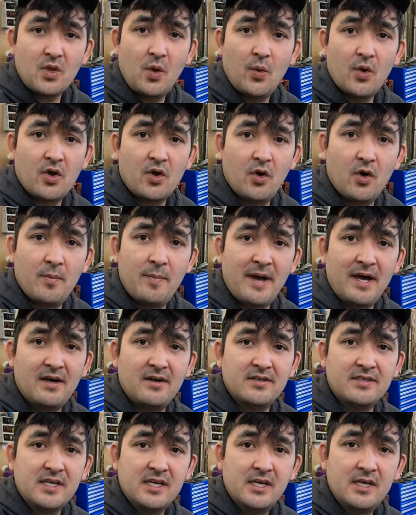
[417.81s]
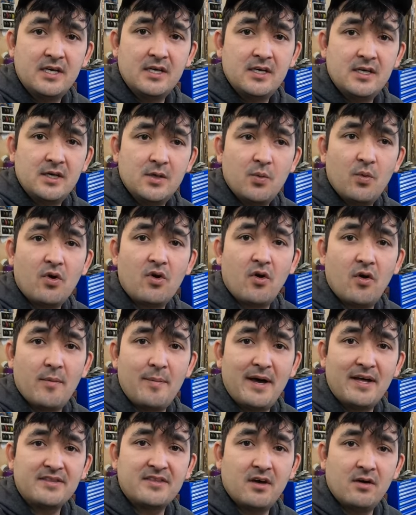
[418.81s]
we'll go about we'll go
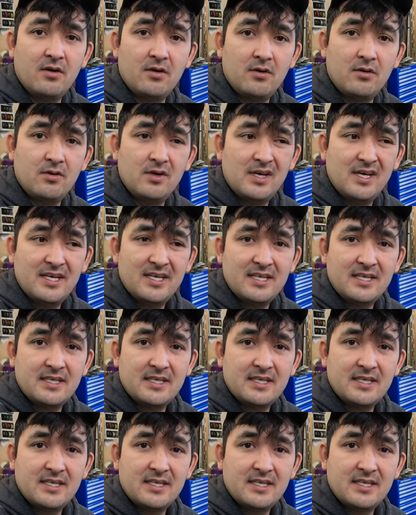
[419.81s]
about the whole